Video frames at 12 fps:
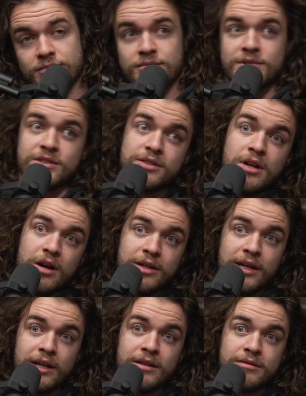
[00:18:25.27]
snuck
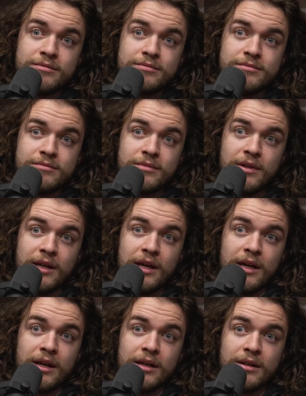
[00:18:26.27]
in.
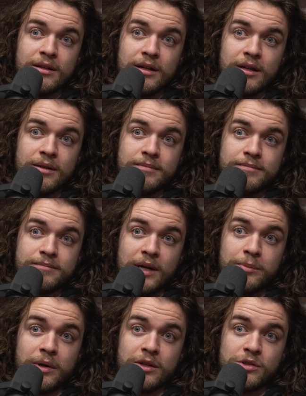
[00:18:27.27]
And my
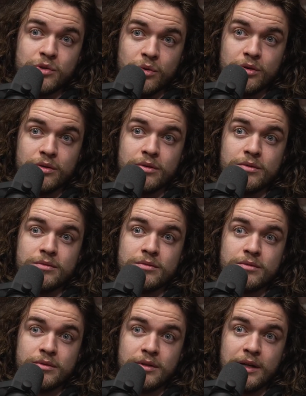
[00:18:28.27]
buddy Jordan
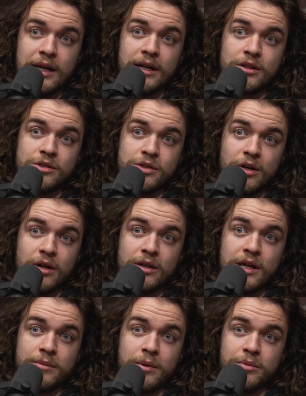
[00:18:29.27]
and Sean
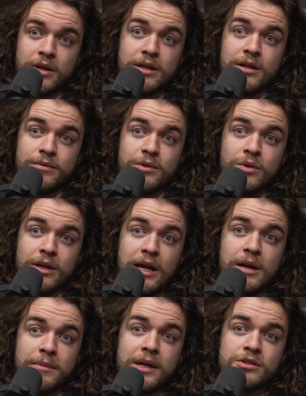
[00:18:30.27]
came up with the idea of doing an
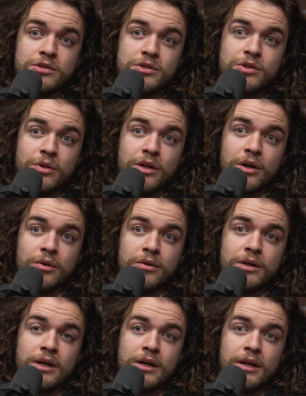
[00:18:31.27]
animation studio.
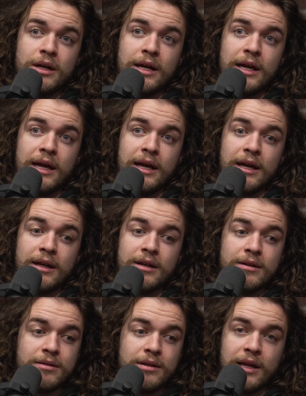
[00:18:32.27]

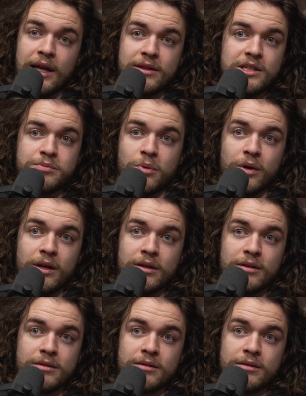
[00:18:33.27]
And at this point,